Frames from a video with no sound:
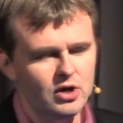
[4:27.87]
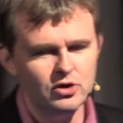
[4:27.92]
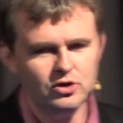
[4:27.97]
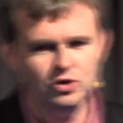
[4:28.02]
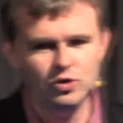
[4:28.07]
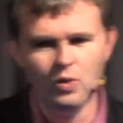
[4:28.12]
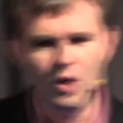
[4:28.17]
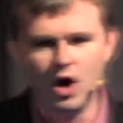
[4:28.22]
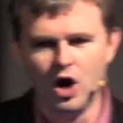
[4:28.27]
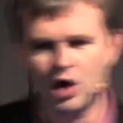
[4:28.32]

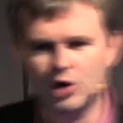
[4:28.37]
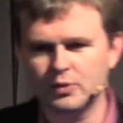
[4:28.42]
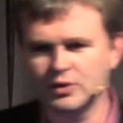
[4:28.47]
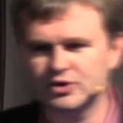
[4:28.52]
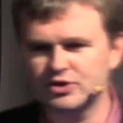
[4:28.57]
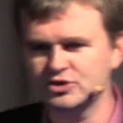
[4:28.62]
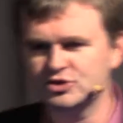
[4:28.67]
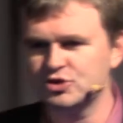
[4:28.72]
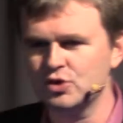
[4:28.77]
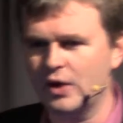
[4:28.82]
you are with
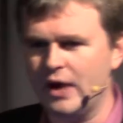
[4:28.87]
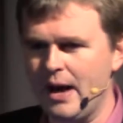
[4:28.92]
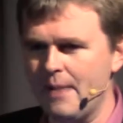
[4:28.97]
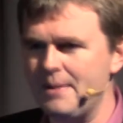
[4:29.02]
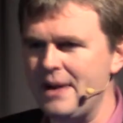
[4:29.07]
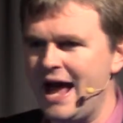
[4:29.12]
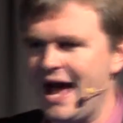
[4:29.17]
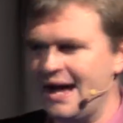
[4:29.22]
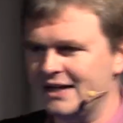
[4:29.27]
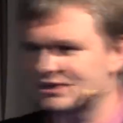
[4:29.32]
the story. I'm
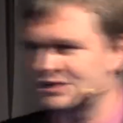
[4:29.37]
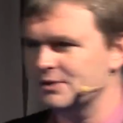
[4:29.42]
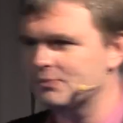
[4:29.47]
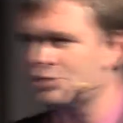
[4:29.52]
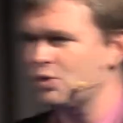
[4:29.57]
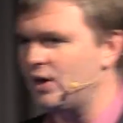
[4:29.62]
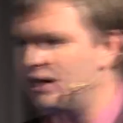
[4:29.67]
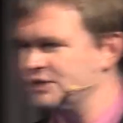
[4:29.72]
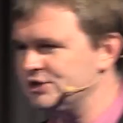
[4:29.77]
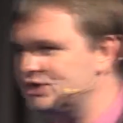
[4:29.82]
going to ask some
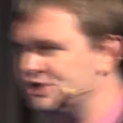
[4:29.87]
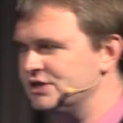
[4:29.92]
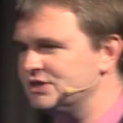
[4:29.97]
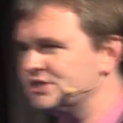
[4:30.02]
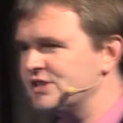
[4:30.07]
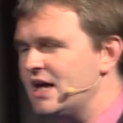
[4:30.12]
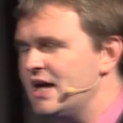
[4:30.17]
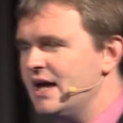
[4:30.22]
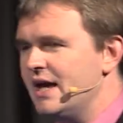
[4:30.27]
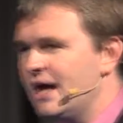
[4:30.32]

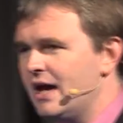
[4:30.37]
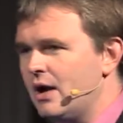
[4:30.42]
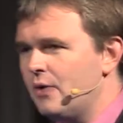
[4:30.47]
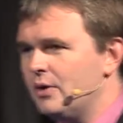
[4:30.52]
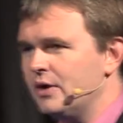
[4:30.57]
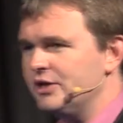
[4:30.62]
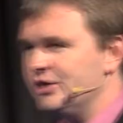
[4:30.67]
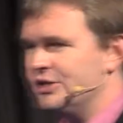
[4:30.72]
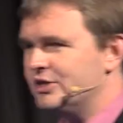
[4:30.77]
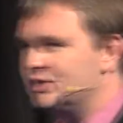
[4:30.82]
questions, and I
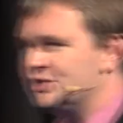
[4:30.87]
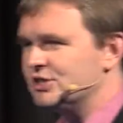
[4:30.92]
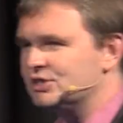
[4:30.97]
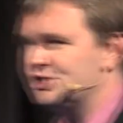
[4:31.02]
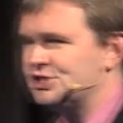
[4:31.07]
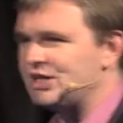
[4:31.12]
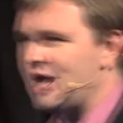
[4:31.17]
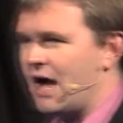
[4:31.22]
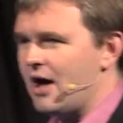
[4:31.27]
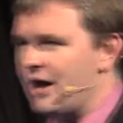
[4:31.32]
want you to just
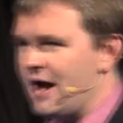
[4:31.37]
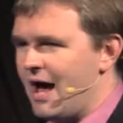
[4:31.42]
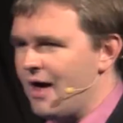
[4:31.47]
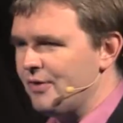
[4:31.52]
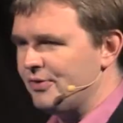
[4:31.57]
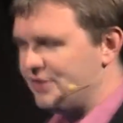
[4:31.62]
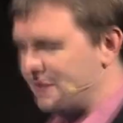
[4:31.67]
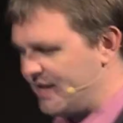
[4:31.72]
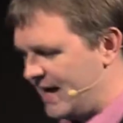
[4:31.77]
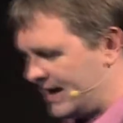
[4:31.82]
shout
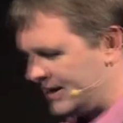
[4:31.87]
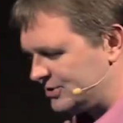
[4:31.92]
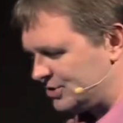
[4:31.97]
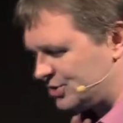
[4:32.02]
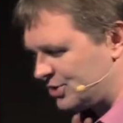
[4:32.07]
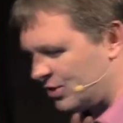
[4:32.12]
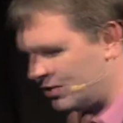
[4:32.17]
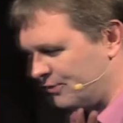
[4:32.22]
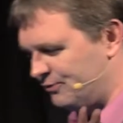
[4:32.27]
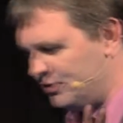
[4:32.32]
out the
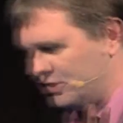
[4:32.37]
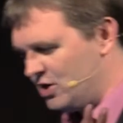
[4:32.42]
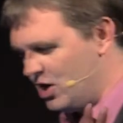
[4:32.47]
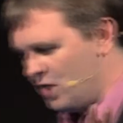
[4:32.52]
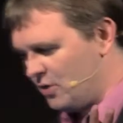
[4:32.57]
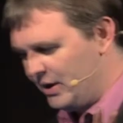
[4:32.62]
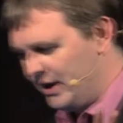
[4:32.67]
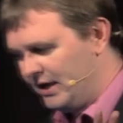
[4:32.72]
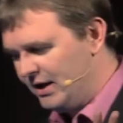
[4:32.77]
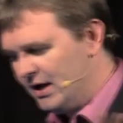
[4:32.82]
answer if you
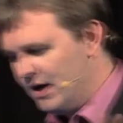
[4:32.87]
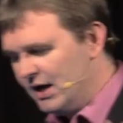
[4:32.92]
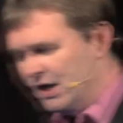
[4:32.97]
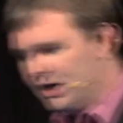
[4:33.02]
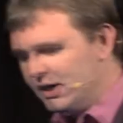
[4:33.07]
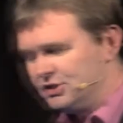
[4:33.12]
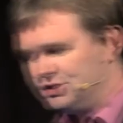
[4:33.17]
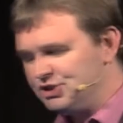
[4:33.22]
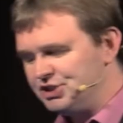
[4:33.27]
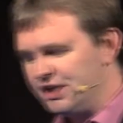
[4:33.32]
know it.
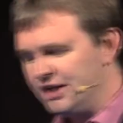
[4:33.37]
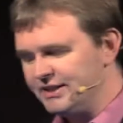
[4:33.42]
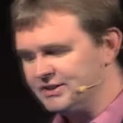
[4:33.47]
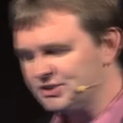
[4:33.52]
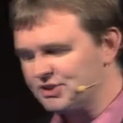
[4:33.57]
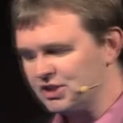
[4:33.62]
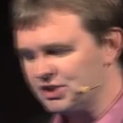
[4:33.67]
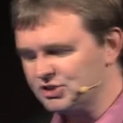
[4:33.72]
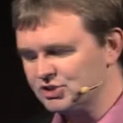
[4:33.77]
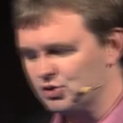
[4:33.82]

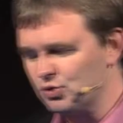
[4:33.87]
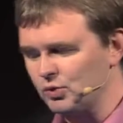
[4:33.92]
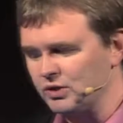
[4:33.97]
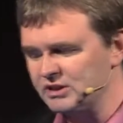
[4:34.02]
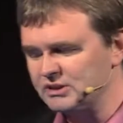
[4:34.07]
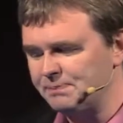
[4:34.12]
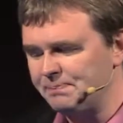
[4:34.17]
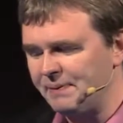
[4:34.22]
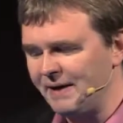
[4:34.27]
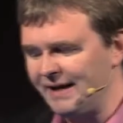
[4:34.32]
Jesus
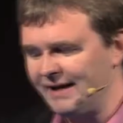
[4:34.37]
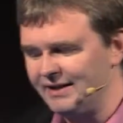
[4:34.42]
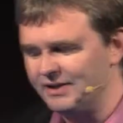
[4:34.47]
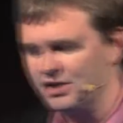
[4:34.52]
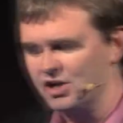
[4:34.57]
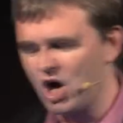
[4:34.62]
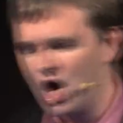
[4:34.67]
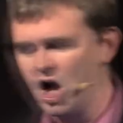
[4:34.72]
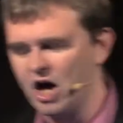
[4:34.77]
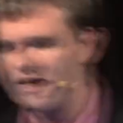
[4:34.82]
was
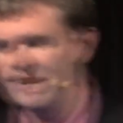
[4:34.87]
beaten on